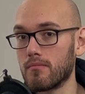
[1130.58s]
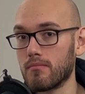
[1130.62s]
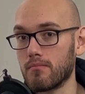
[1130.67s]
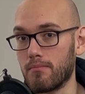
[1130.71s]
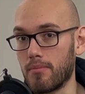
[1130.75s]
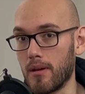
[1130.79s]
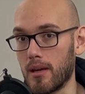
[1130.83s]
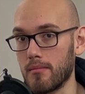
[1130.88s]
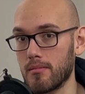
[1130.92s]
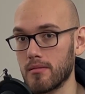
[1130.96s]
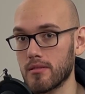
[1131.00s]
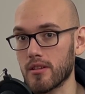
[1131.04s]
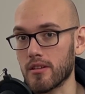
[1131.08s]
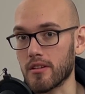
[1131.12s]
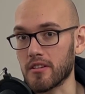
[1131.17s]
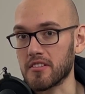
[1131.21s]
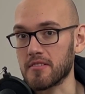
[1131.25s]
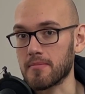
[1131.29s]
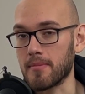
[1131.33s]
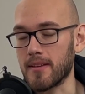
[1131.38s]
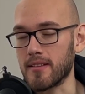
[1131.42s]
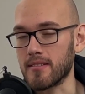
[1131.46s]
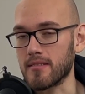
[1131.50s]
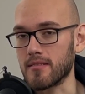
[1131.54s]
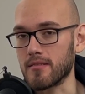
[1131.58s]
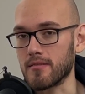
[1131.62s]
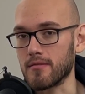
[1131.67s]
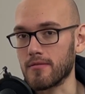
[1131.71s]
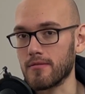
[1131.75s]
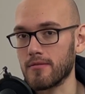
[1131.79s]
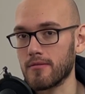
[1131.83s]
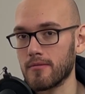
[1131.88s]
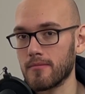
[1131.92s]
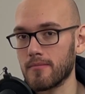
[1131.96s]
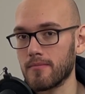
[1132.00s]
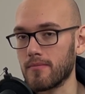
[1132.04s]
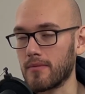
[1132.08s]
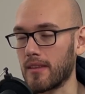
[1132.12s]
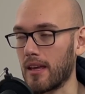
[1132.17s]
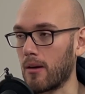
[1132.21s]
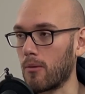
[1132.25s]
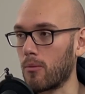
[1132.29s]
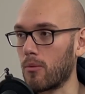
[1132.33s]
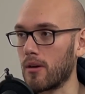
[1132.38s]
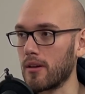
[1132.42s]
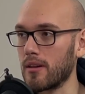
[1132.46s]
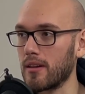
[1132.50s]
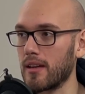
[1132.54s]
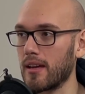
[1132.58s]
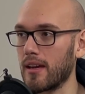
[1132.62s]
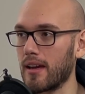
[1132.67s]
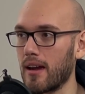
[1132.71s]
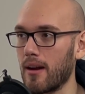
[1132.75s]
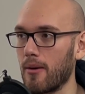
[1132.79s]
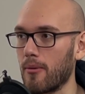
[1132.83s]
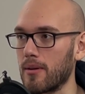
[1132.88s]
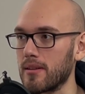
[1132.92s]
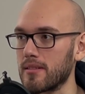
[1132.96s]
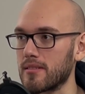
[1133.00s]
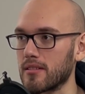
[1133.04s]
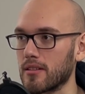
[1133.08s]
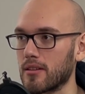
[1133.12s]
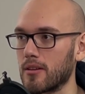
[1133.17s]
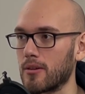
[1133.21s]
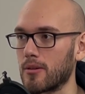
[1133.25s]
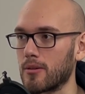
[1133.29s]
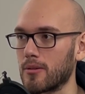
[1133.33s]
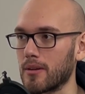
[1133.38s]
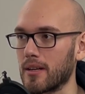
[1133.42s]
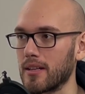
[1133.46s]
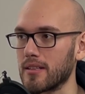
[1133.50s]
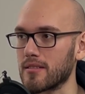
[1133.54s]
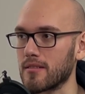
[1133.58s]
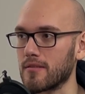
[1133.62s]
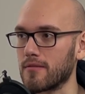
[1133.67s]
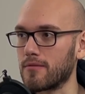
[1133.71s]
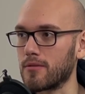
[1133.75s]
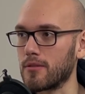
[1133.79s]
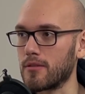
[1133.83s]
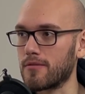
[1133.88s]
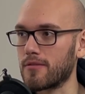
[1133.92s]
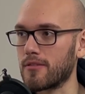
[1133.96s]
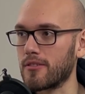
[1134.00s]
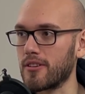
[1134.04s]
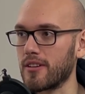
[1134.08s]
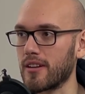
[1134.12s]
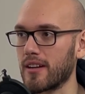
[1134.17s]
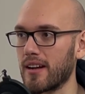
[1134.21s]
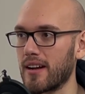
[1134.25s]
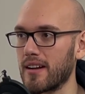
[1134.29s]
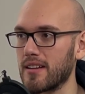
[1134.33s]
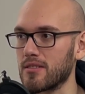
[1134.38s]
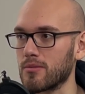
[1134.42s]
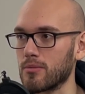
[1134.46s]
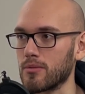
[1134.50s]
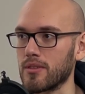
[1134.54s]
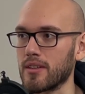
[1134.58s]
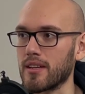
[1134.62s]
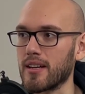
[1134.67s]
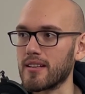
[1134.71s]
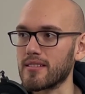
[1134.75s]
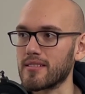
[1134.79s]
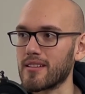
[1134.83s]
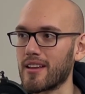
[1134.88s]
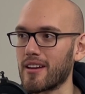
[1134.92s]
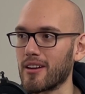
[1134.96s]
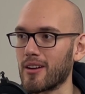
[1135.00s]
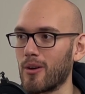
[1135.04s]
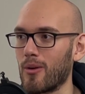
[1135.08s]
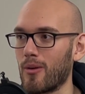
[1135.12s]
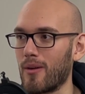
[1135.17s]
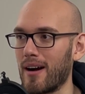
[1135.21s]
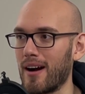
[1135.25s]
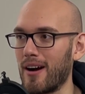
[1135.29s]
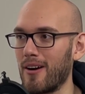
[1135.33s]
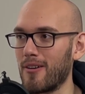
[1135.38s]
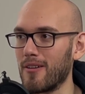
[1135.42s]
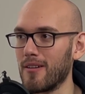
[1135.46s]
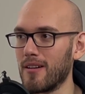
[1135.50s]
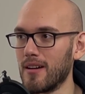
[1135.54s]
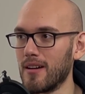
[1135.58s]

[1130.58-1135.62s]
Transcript: babies are expensive. That one day I went to go get some food for you guys when you guys had to go out.